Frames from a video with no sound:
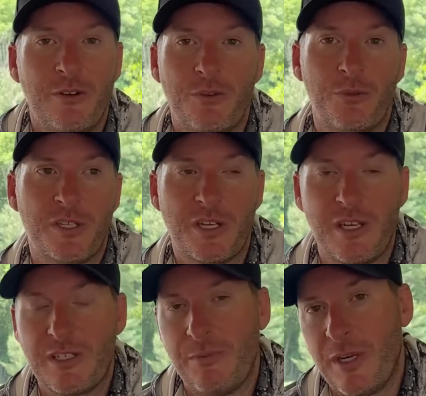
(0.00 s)
in which
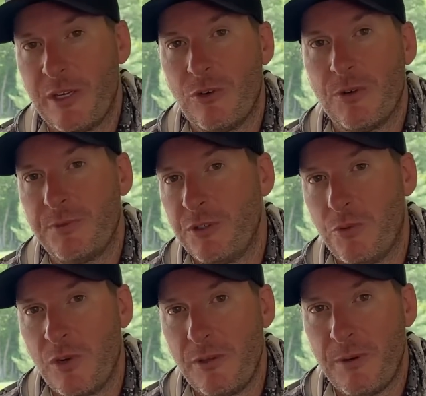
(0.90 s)
case I might go up to
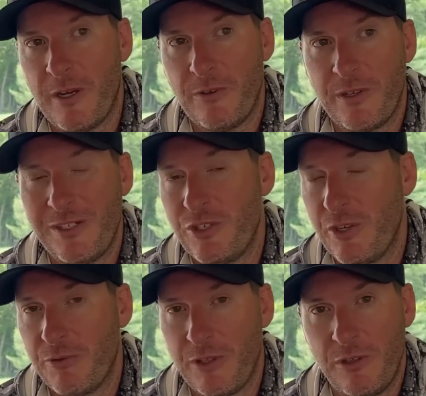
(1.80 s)
twenty pound. I
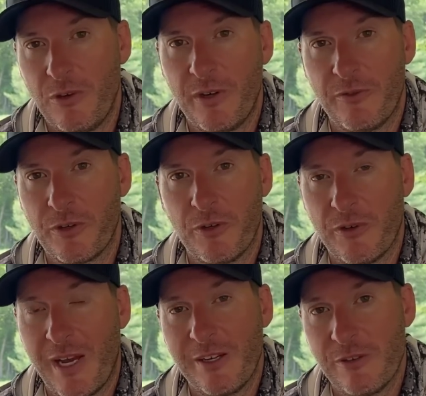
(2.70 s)
generally don't ever
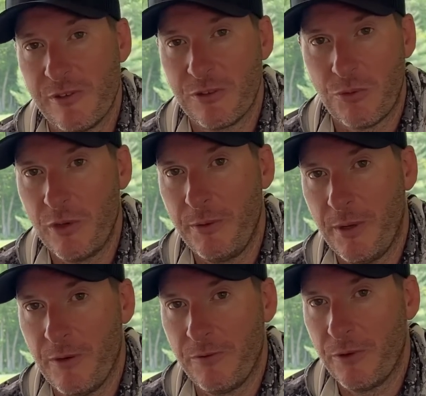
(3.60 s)
go higher than twenty
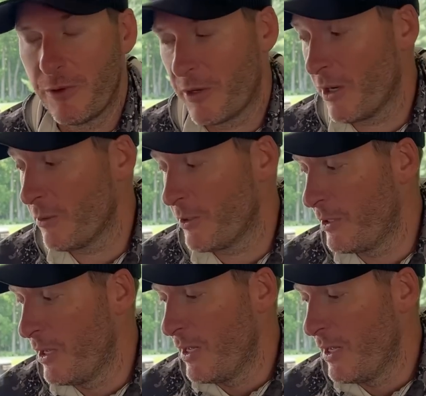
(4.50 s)
pound fluorocarbon.